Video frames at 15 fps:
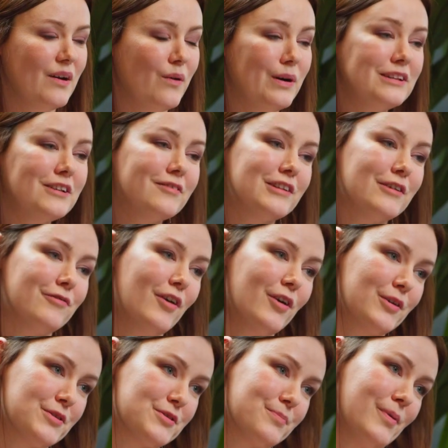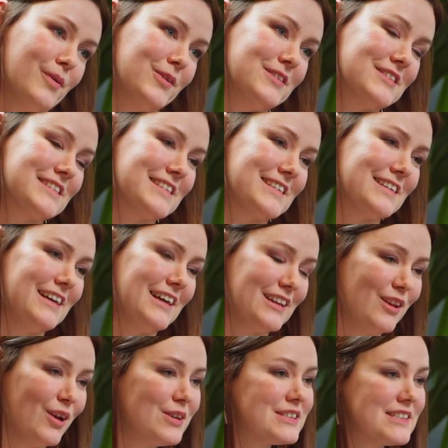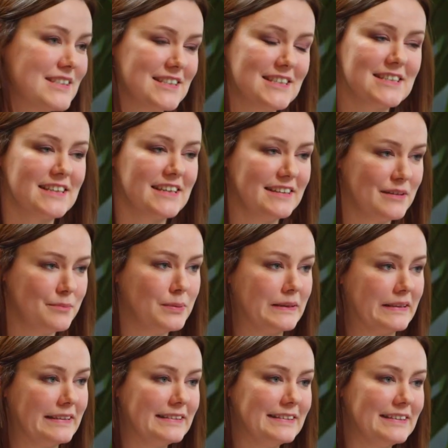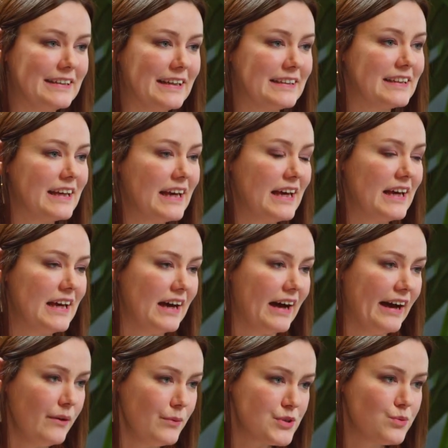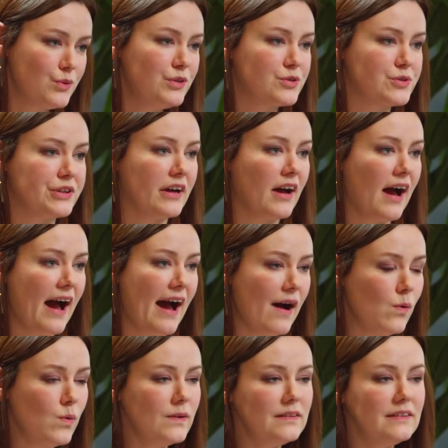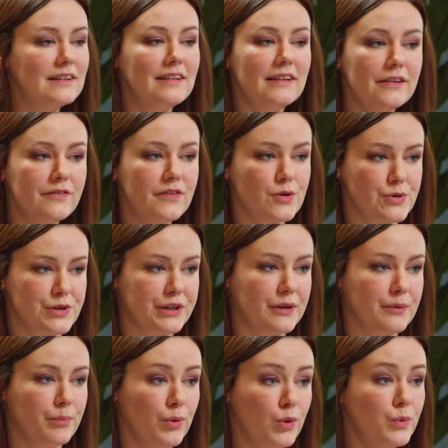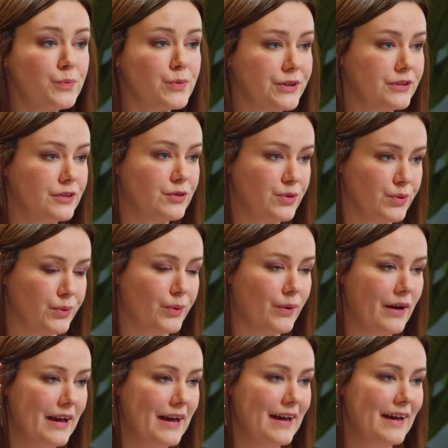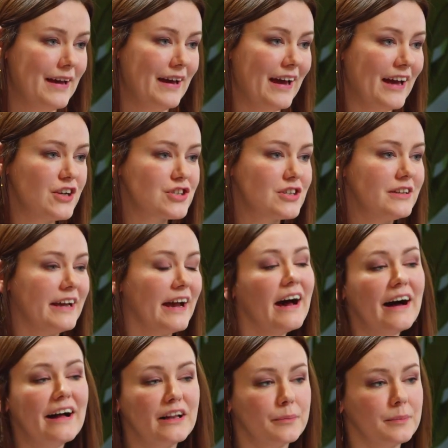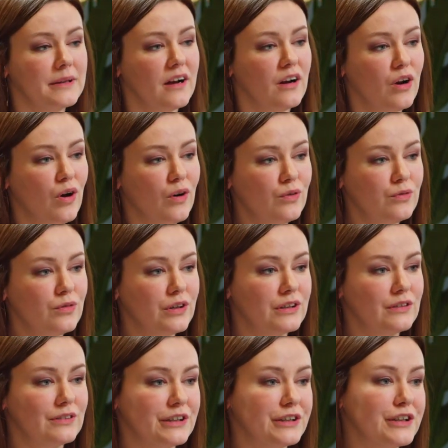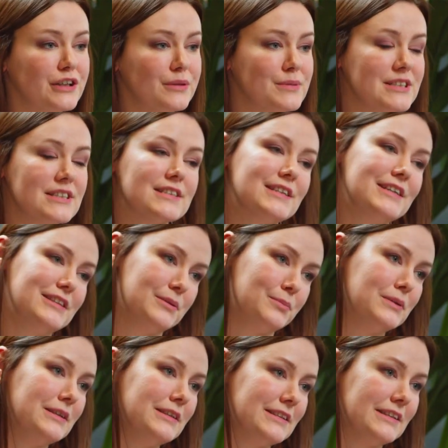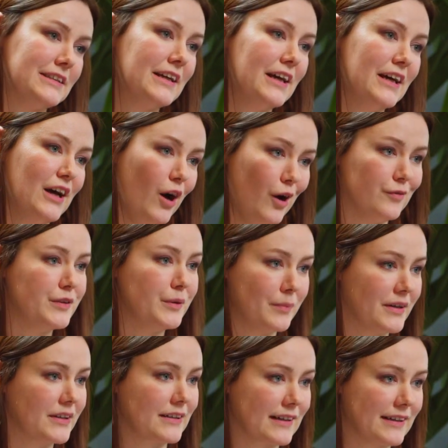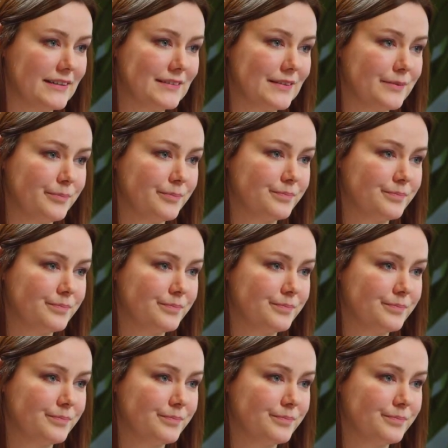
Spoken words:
One of the focus points at Lloyd is sustainability. And I was wondering, how will delivering Blueprint 2 actually help the long-term sustainability of the market?